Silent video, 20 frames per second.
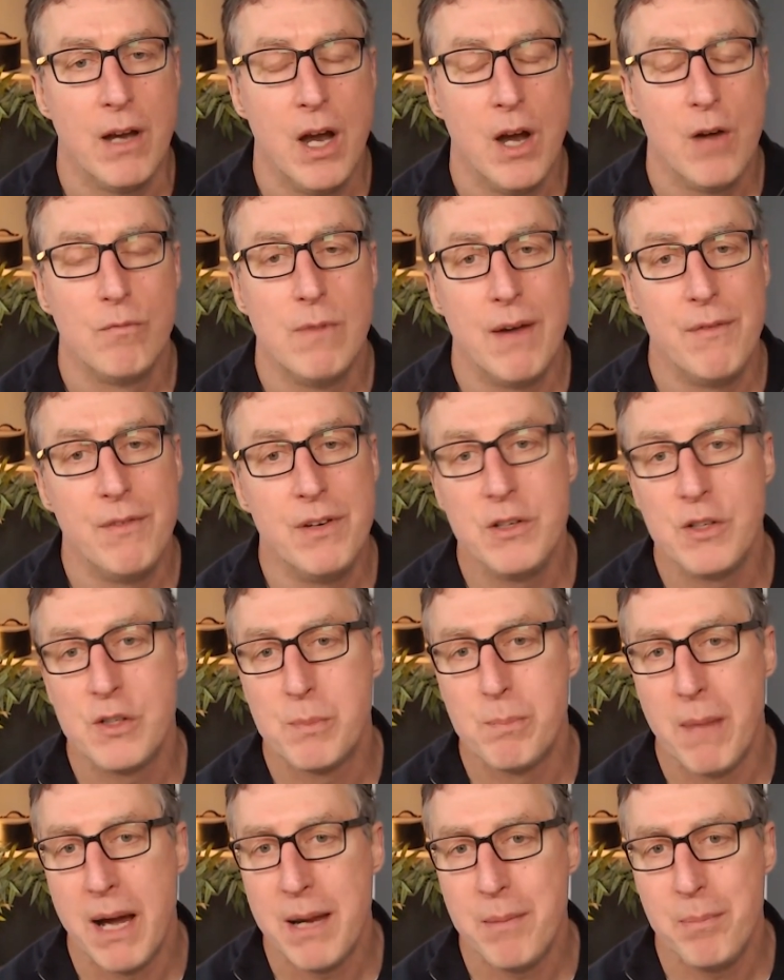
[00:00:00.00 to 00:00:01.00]
Revenues
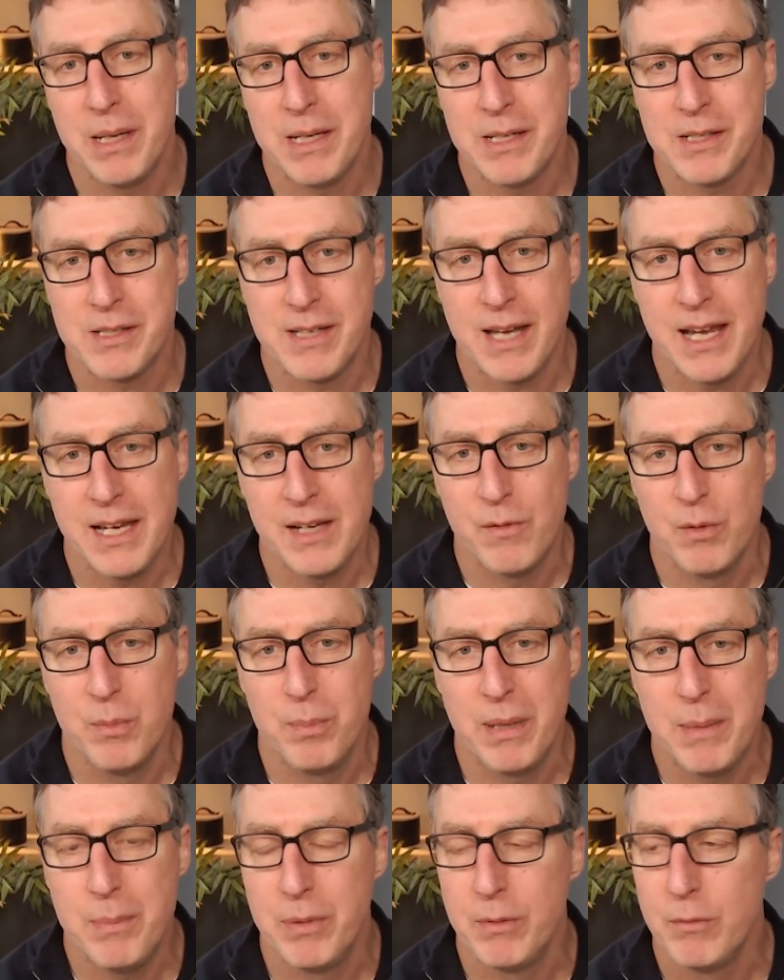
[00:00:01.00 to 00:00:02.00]
might be at stake. Would
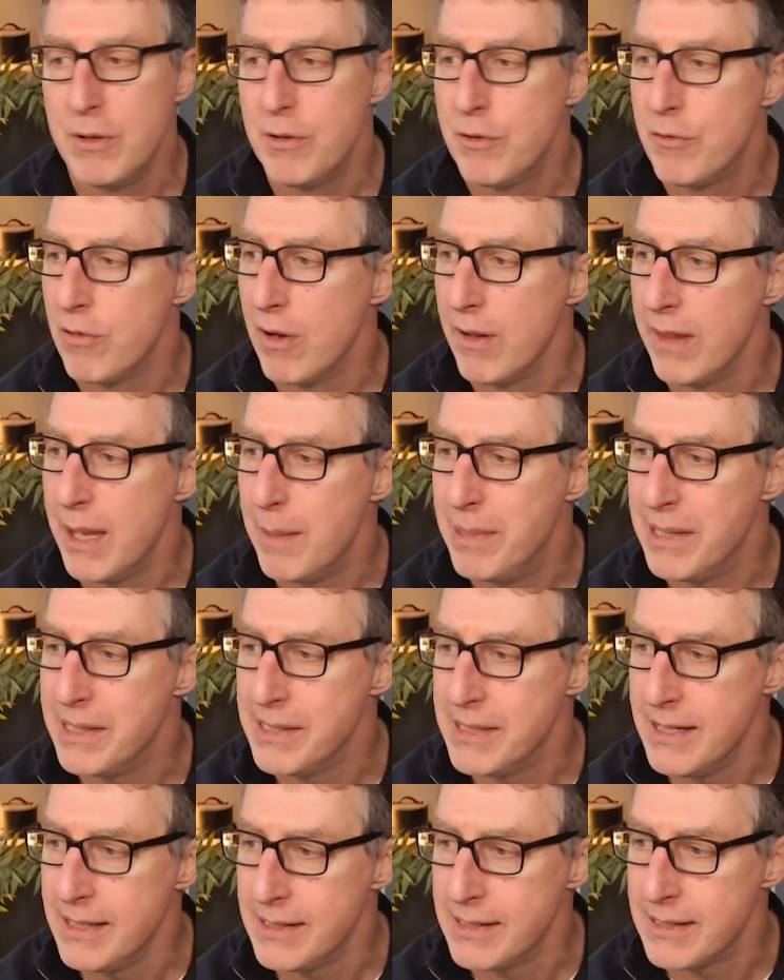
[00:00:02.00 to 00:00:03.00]
people withdraw their
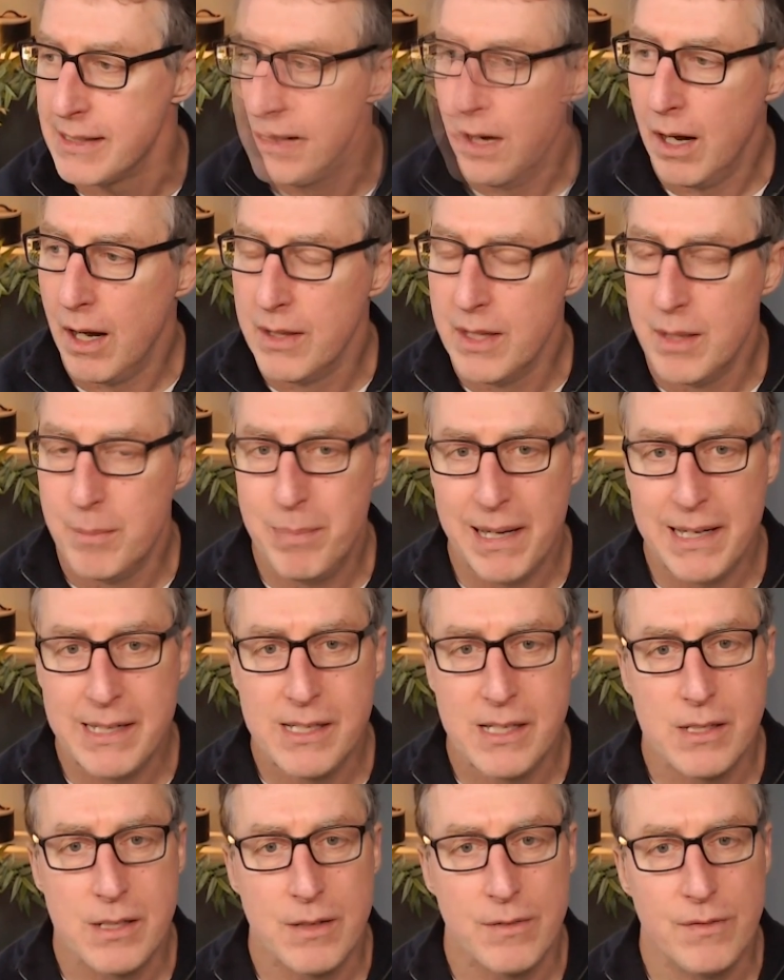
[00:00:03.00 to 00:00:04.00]
business on the
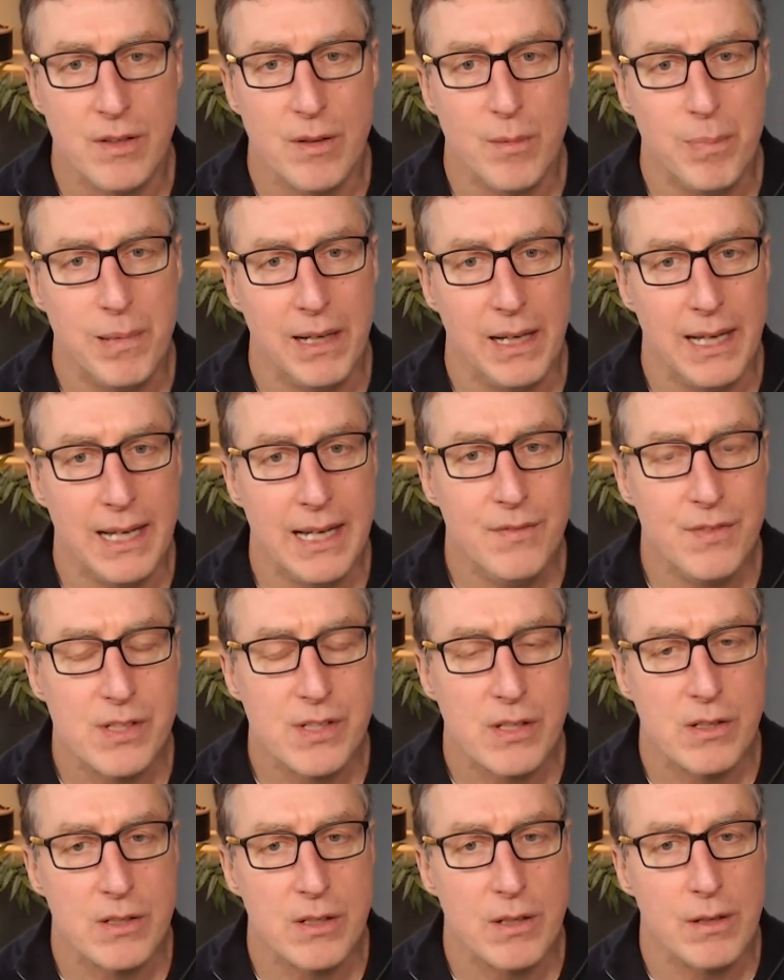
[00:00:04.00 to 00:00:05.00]
basis of your beliefs
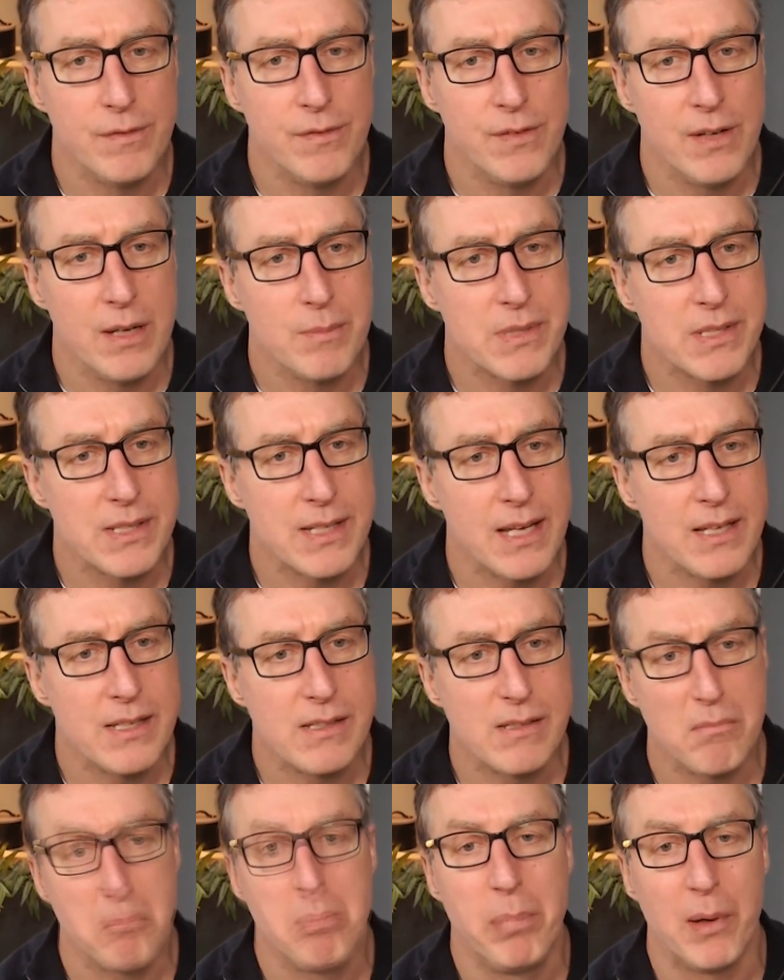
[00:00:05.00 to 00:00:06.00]
or your firm's stance?
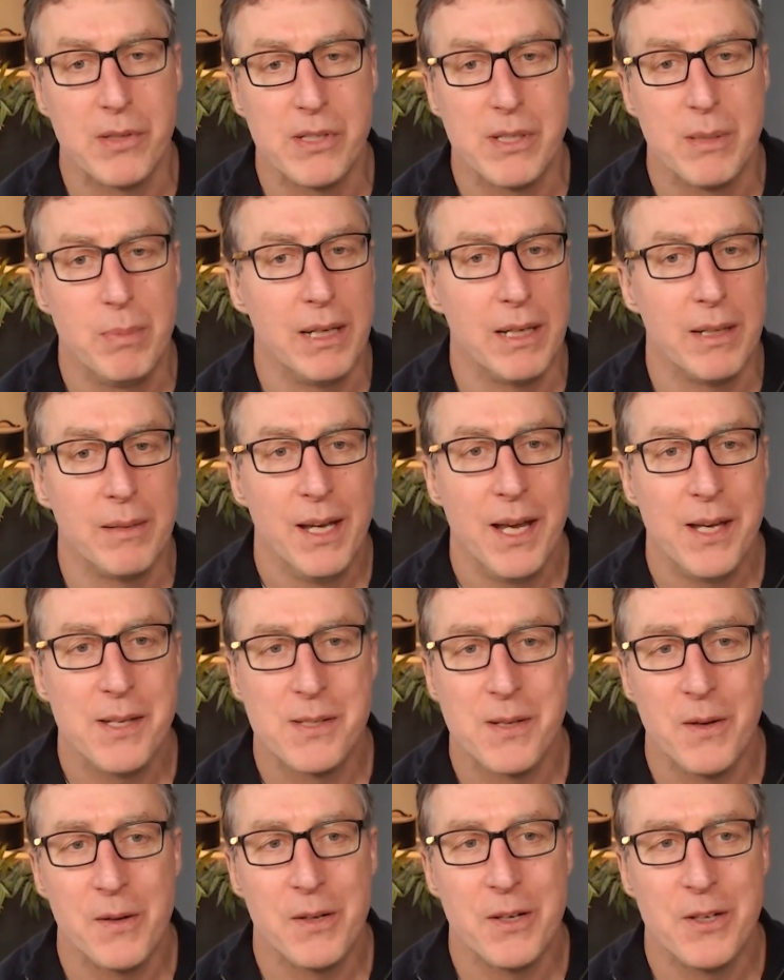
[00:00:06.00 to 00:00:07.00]
Possibly. It's
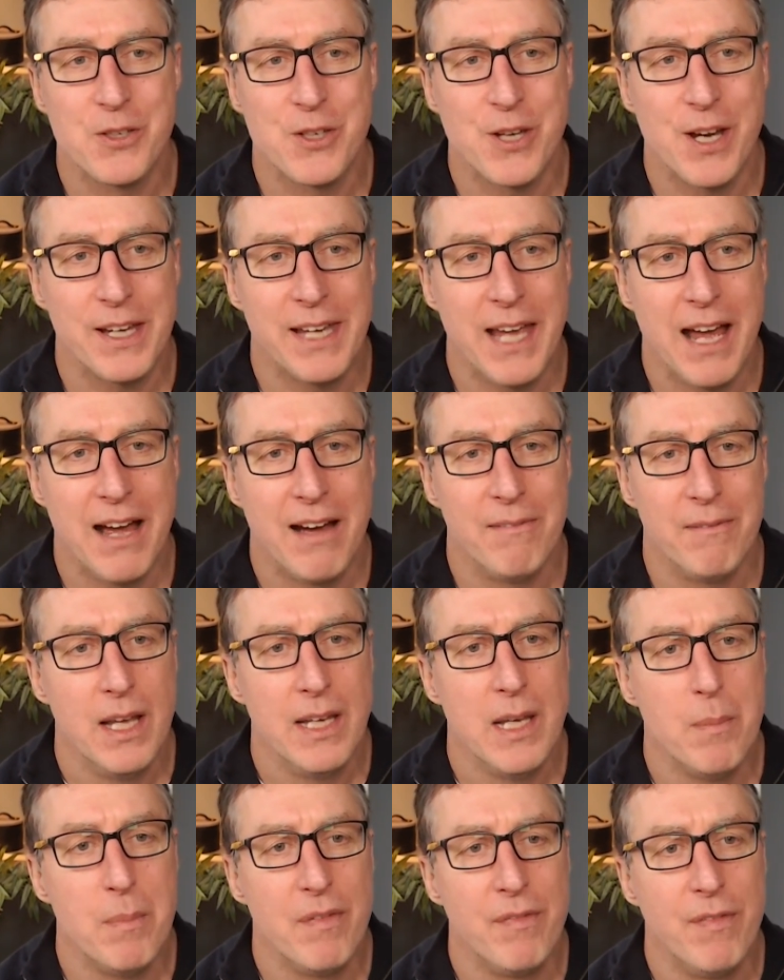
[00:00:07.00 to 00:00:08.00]
all going to shake out.
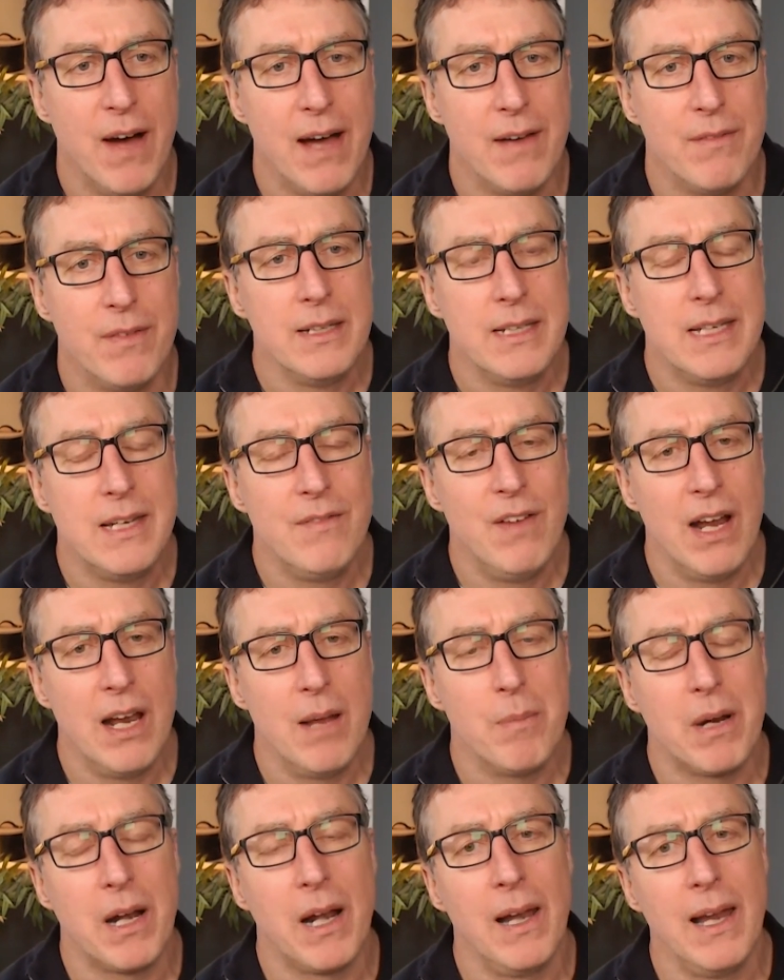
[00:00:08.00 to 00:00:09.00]
Number 5, develop
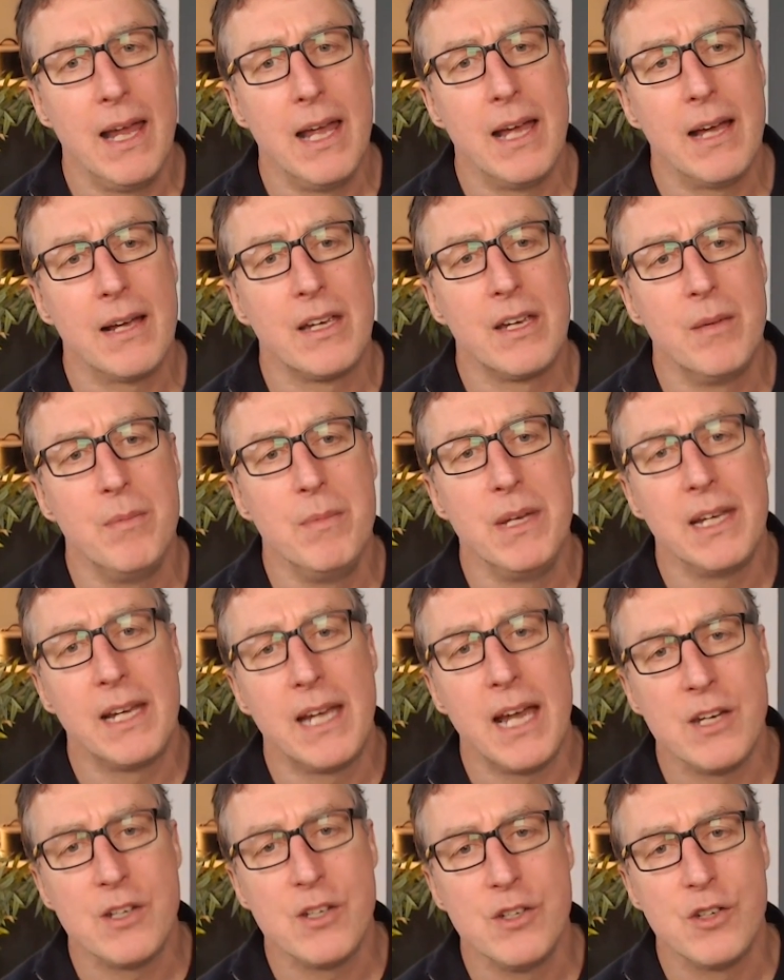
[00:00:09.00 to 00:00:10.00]
clear
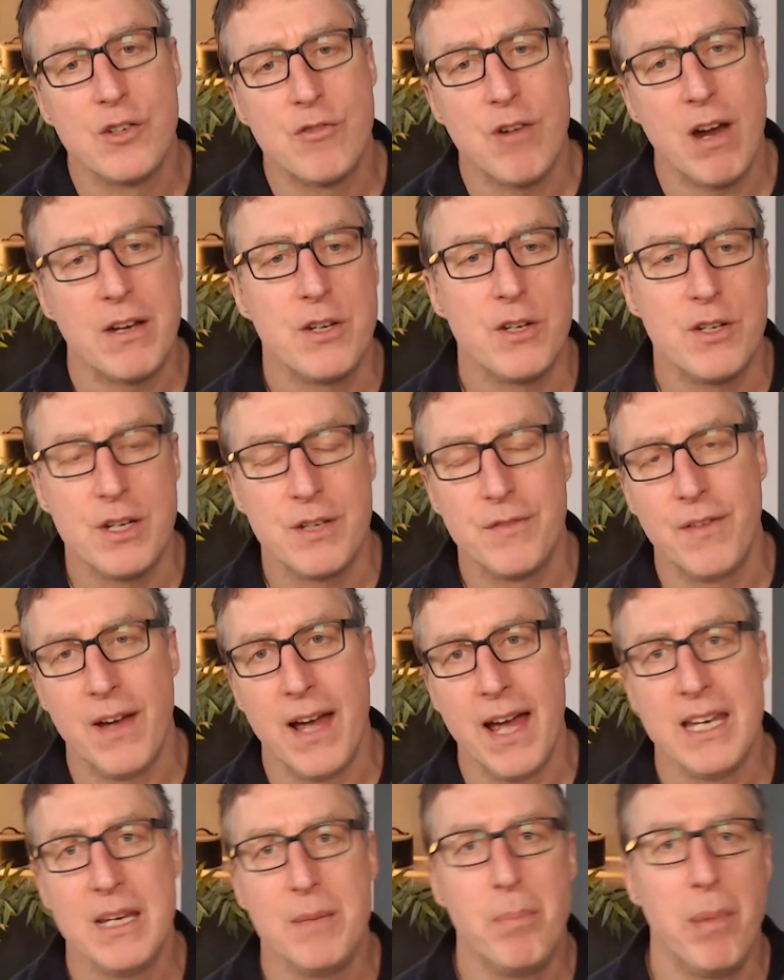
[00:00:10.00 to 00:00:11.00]
communication strategies for
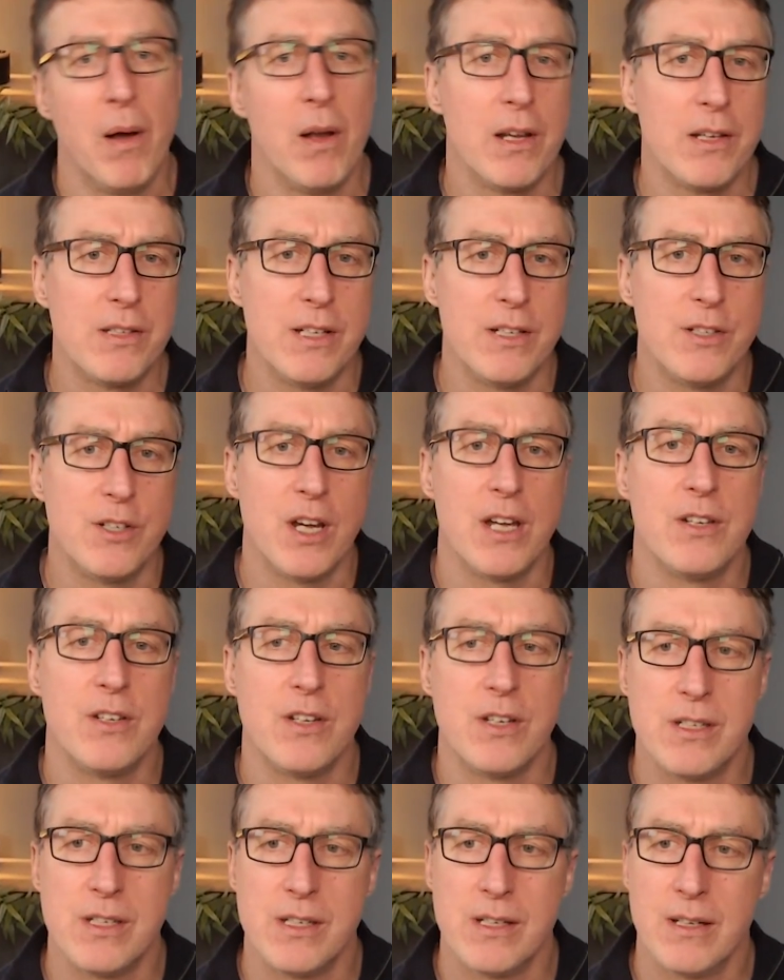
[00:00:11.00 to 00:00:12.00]
any policy
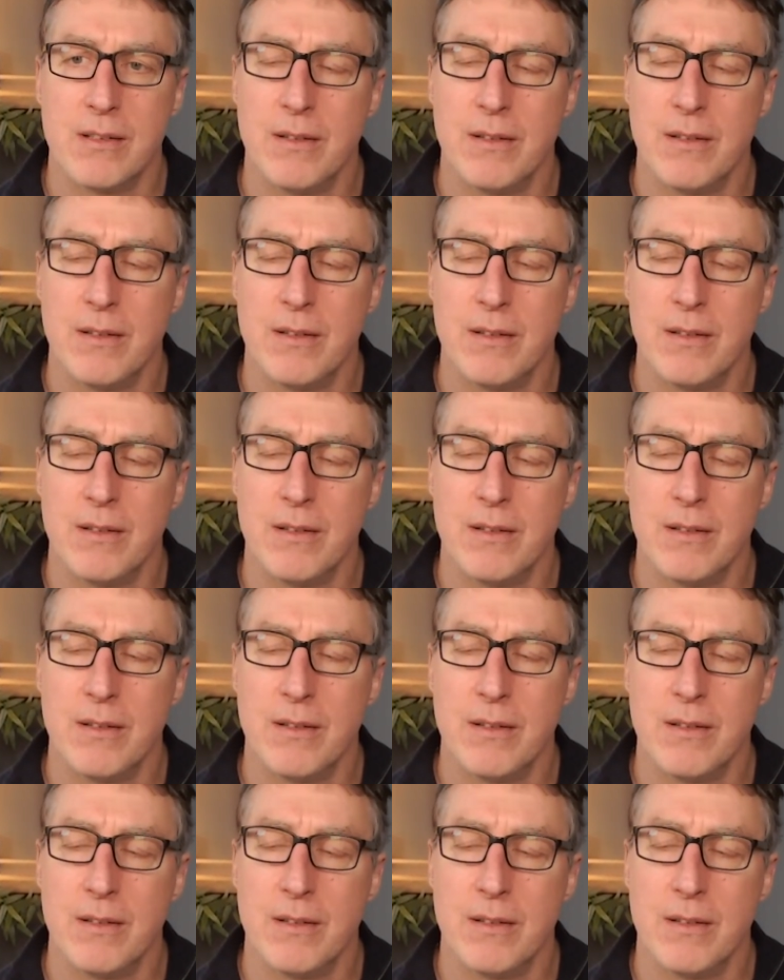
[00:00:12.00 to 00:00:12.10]
changes.